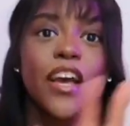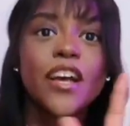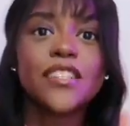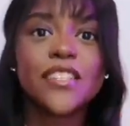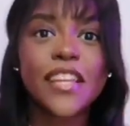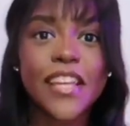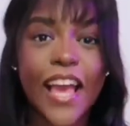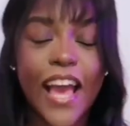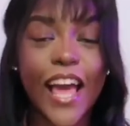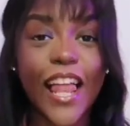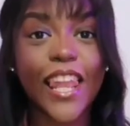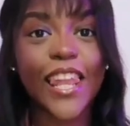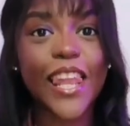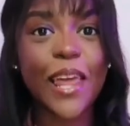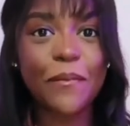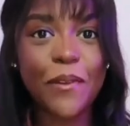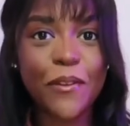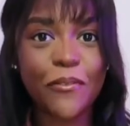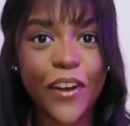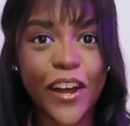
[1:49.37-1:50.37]
So yeah,
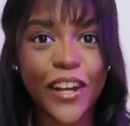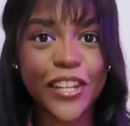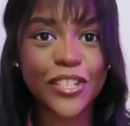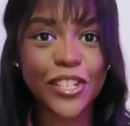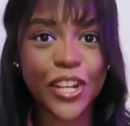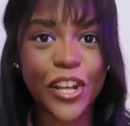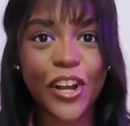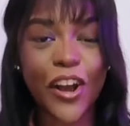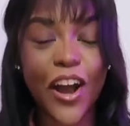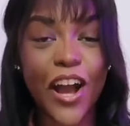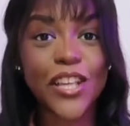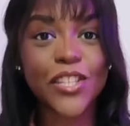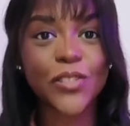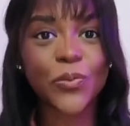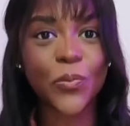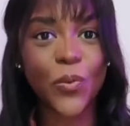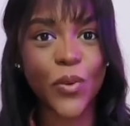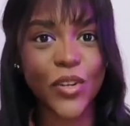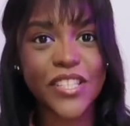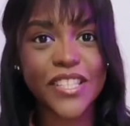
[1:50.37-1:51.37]
let me finally show you guys
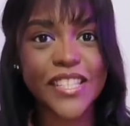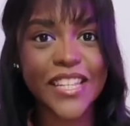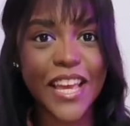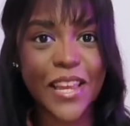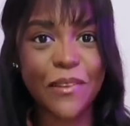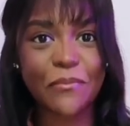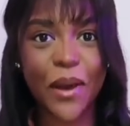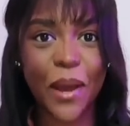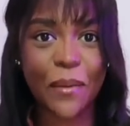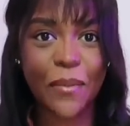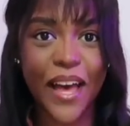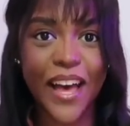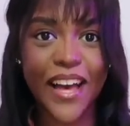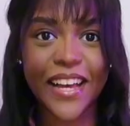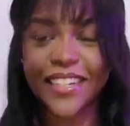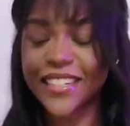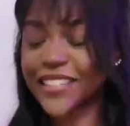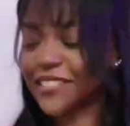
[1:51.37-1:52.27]
what's in my bag.